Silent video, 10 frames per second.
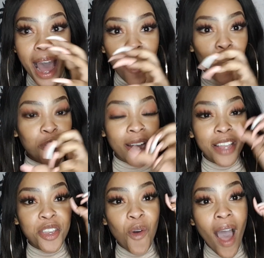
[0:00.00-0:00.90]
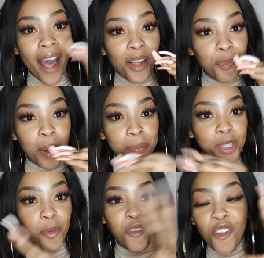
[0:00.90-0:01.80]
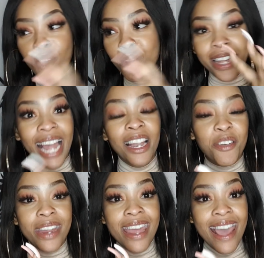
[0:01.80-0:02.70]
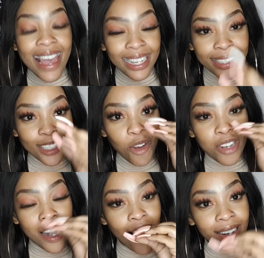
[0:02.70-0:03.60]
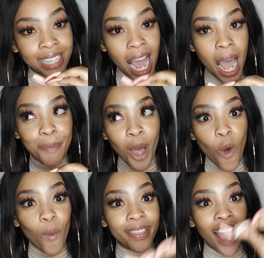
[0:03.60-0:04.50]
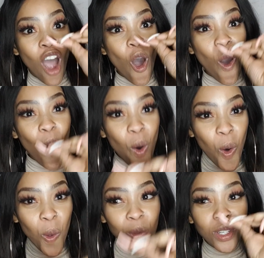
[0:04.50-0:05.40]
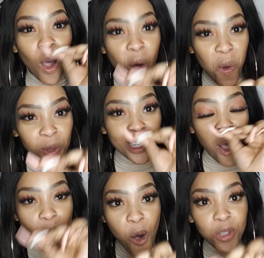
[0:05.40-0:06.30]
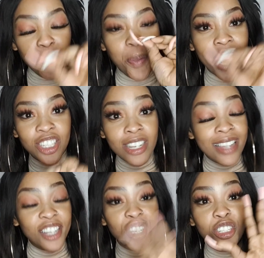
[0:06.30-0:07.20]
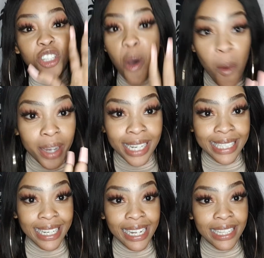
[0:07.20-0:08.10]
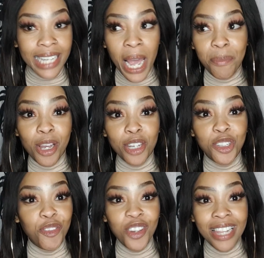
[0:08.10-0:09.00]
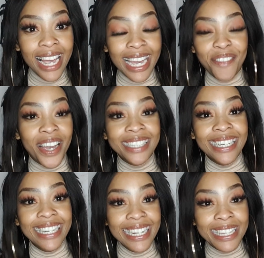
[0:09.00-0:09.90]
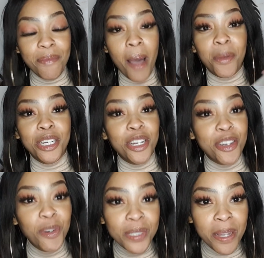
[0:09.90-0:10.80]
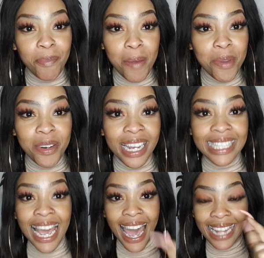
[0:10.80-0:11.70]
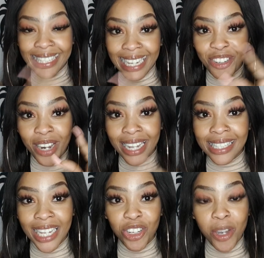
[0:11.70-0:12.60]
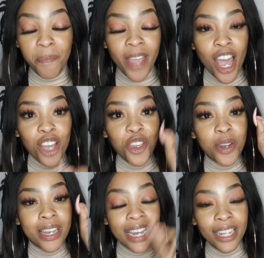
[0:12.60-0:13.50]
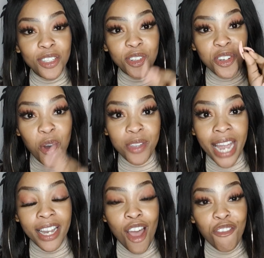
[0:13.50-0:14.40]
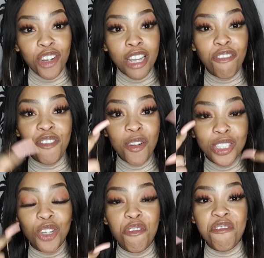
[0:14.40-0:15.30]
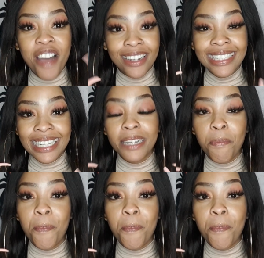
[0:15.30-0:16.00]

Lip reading: or rather your albums, your photo gallery is so clogged up with old pictures that you don't want to delete because you feel like if I delete them, I'm going to lose the memories, etc., etc. You need to know that for the phone to function